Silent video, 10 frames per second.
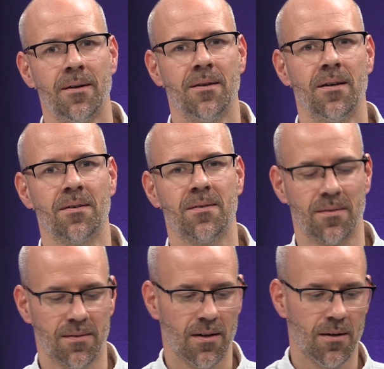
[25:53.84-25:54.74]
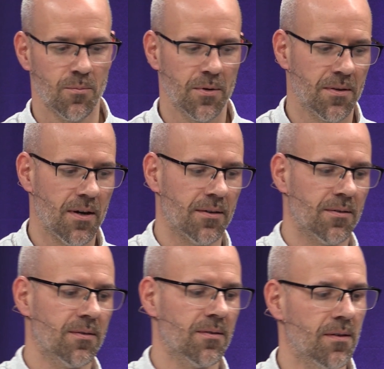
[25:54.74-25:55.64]
Yes, and with that,
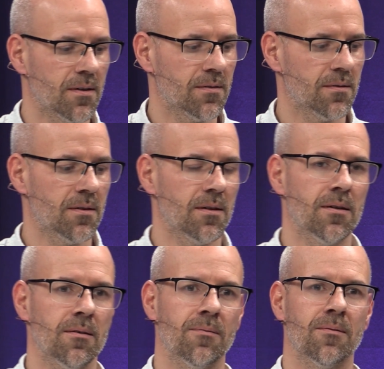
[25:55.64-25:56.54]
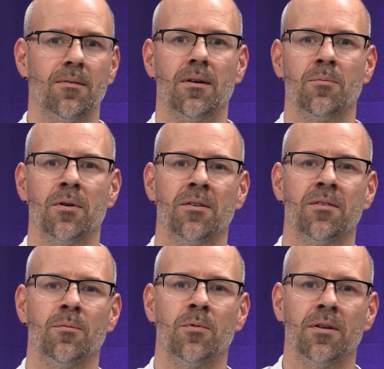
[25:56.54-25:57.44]
then I'm going to
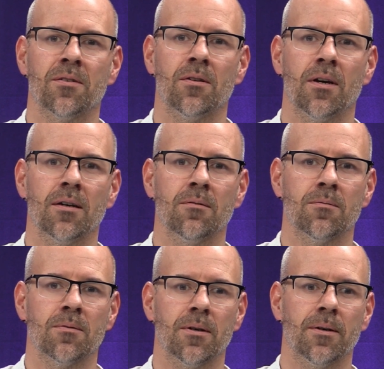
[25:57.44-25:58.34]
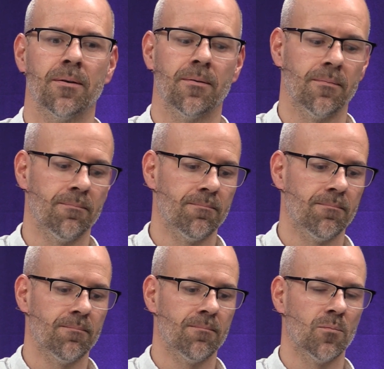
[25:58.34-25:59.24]
summarize today.
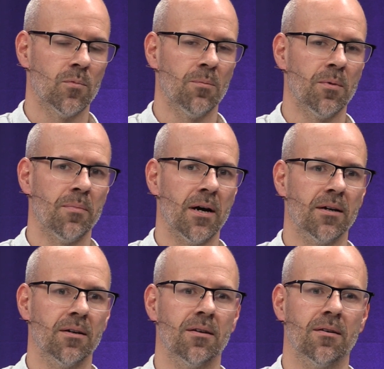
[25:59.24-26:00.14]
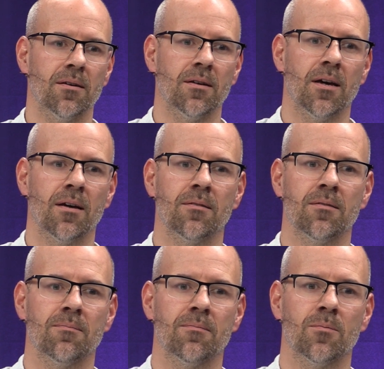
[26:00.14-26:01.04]
We'll be back
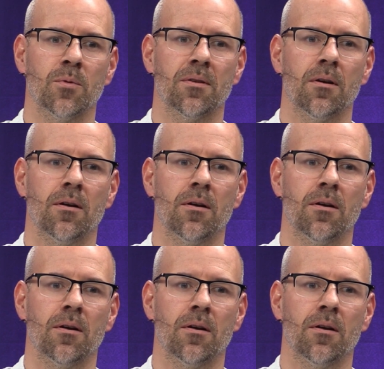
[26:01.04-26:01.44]
again with the